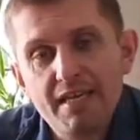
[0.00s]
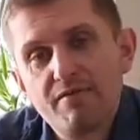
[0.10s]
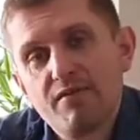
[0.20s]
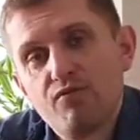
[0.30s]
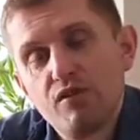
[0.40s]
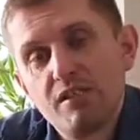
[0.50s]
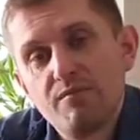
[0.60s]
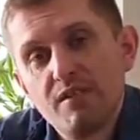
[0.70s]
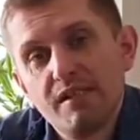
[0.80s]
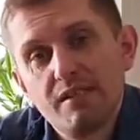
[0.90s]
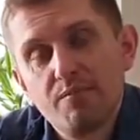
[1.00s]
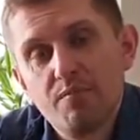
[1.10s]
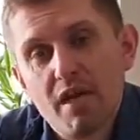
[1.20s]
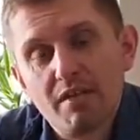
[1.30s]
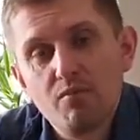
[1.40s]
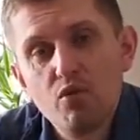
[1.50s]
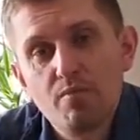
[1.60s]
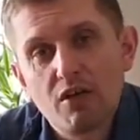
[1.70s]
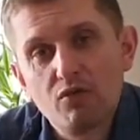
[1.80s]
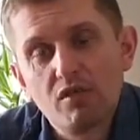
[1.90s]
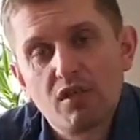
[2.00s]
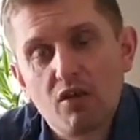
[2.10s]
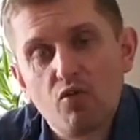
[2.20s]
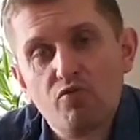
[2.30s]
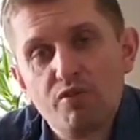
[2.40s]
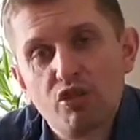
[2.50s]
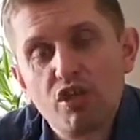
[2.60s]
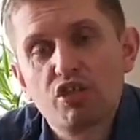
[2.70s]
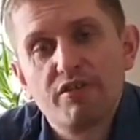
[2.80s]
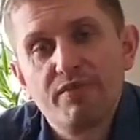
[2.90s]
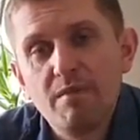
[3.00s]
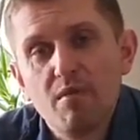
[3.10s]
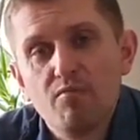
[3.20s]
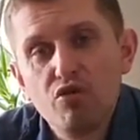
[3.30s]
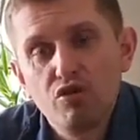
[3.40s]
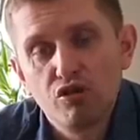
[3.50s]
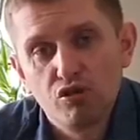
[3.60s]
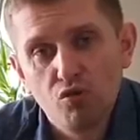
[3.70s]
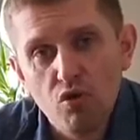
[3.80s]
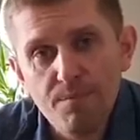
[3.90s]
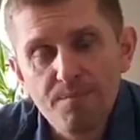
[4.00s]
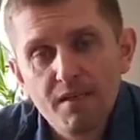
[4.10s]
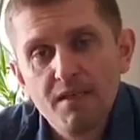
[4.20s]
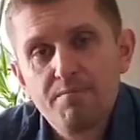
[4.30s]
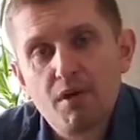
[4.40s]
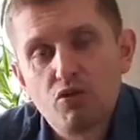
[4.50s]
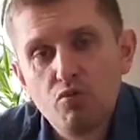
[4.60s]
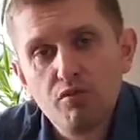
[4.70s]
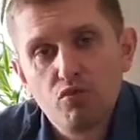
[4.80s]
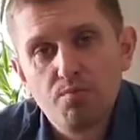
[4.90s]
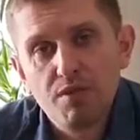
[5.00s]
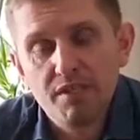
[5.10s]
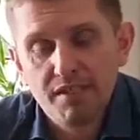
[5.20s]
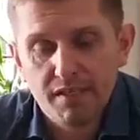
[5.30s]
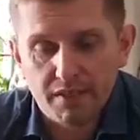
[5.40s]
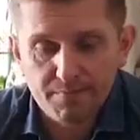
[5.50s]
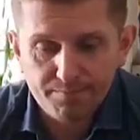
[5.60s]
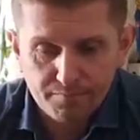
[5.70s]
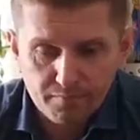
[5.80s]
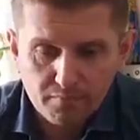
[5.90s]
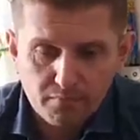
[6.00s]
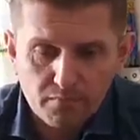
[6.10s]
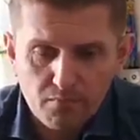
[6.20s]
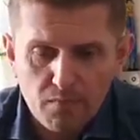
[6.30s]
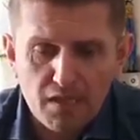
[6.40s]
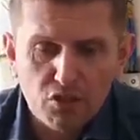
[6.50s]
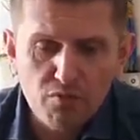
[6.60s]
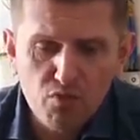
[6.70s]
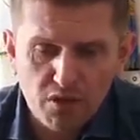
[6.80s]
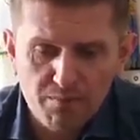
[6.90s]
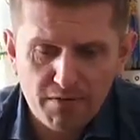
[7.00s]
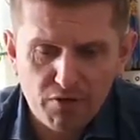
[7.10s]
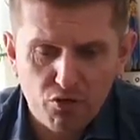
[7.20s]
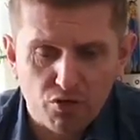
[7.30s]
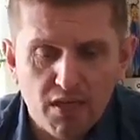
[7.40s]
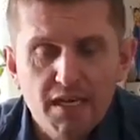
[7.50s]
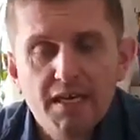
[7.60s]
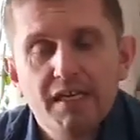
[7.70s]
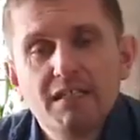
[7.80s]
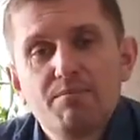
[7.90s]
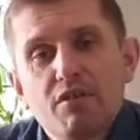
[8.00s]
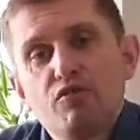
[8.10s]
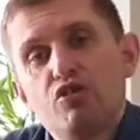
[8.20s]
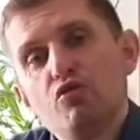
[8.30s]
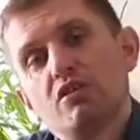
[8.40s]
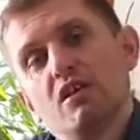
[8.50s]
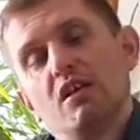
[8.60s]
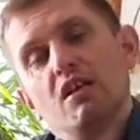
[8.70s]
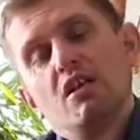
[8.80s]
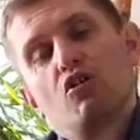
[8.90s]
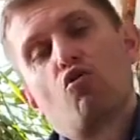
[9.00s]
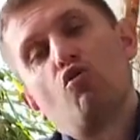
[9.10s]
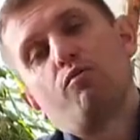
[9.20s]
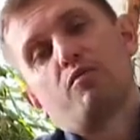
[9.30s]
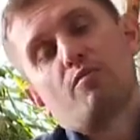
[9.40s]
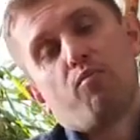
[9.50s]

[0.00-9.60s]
result to fall and by quantity in general. It is terrible the straight lines. Actions. Though it is terrible too I think that at us.